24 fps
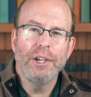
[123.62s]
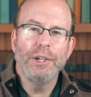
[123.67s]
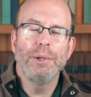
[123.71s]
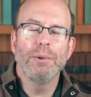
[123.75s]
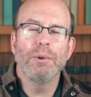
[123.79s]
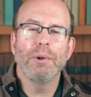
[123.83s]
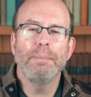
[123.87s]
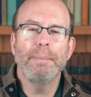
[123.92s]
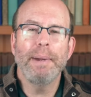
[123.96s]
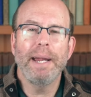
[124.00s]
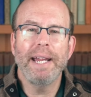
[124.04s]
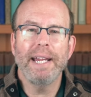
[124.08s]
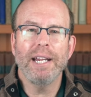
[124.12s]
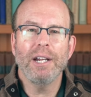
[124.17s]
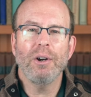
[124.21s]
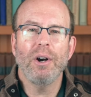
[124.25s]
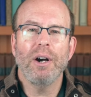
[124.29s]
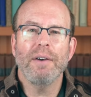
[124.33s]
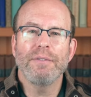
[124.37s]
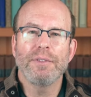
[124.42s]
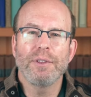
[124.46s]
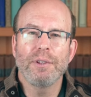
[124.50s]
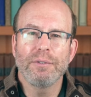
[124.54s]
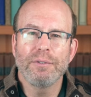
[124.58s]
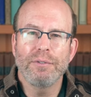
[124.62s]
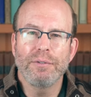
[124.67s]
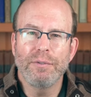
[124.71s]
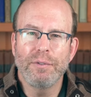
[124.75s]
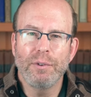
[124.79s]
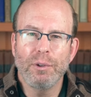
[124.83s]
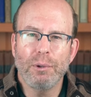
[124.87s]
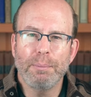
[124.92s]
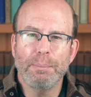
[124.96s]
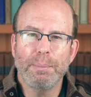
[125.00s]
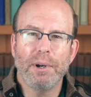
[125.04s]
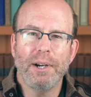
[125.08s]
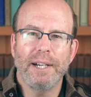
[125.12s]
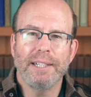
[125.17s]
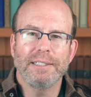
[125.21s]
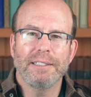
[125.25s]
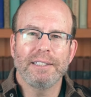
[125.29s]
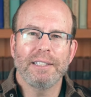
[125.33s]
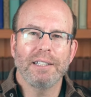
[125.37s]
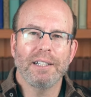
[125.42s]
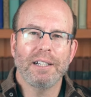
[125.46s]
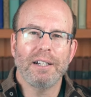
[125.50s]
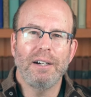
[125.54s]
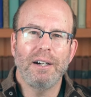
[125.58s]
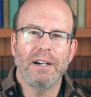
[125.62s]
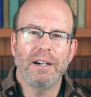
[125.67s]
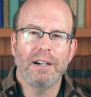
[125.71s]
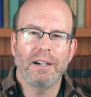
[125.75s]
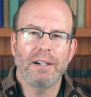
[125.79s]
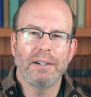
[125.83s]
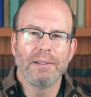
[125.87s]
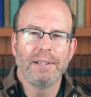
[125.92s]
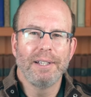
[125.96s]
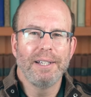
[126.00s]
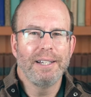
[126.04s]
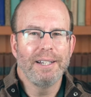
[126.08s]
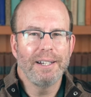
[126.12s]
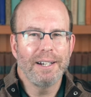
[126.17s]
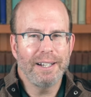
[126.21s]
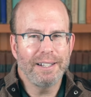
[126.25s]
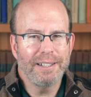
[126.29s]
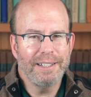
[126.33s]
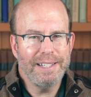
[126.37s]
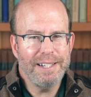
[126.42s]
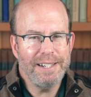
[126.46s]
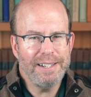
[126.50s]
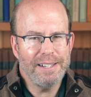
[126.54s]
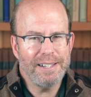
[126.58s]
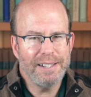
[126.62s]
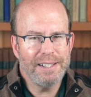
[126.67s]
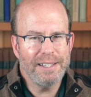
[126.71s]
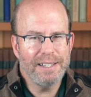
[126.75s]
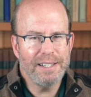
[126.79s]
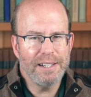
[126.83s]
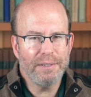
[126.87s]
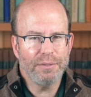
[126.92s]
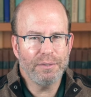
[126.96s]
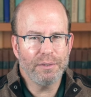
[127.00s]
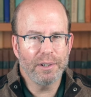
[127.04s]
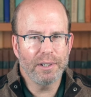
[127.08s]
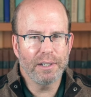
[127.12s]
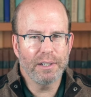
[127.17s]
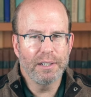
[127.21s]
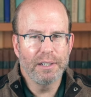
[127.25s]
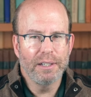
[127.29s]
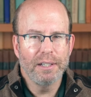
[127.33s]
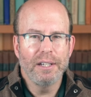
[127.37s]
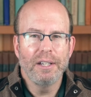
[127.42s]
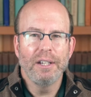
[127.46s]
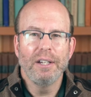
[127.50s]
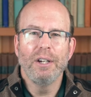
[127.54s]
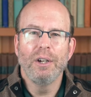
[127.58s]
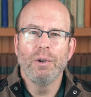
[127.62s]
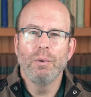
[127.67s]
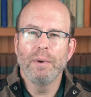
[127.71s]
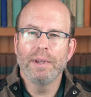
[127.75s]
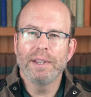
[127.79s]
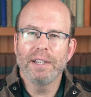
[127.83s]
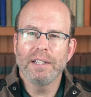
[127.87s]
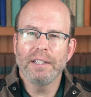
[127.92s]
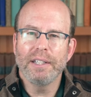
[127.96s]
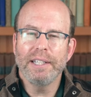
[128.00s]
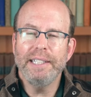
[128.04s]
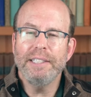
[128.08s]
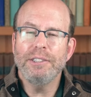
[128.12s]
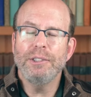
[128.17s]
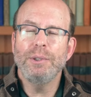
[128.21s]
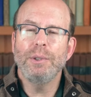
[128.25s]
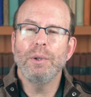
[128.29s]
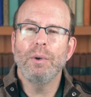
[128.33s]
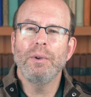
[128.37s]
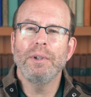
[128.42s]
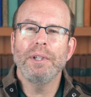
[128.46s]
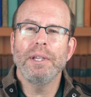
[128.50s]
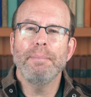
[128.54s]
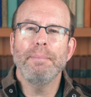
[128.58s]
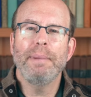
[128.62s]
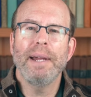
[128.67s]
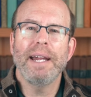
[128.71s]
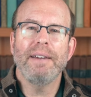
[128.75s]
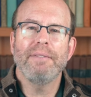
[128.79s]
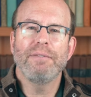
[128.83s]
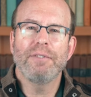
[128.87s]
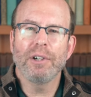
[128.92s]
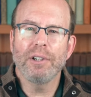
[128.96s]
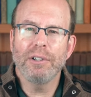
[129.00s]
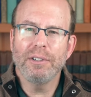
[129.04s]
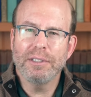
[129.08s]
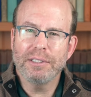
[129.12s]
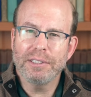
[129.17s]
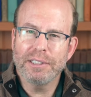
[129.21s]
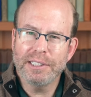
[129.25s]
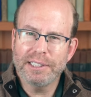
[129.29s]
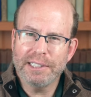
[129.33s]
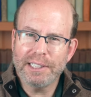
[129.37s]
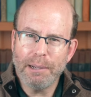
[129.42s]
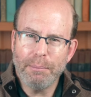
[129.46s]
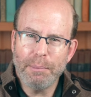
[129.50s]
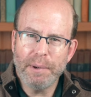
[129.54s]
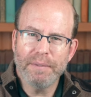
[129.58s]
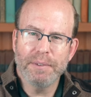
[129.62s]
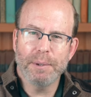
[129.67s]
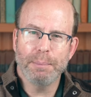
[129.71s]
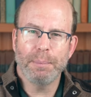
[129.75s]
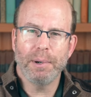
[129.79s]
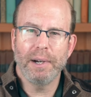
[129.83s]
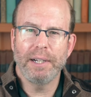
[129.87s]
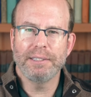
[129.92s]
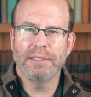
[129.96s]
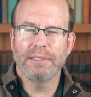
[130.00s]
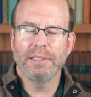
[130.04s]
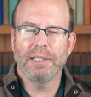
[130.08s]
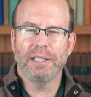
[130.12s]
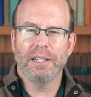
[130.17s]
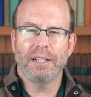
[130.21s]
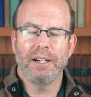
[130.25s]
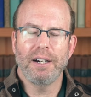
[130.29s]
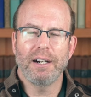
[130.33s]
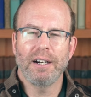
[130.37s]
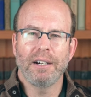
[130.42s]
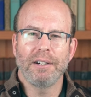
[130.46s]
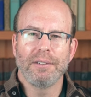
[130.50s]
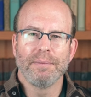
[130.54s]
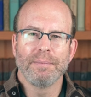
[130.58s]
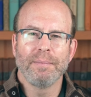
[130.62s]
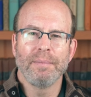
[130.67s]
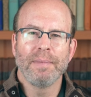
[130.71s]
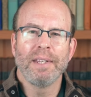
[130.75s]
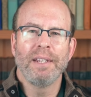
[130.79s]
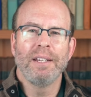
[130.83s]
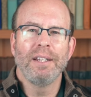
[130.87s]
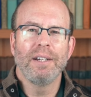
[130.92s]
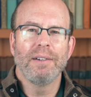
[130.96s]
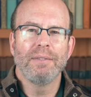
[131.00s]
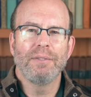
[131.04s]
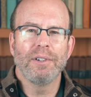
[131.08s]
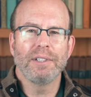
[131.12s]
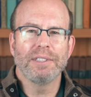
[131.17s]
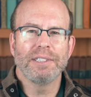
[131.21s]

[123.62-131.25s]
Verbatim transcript: you are paying off the full price of the car. A lease is different. With a lease, you only pay for some of the price of the car. For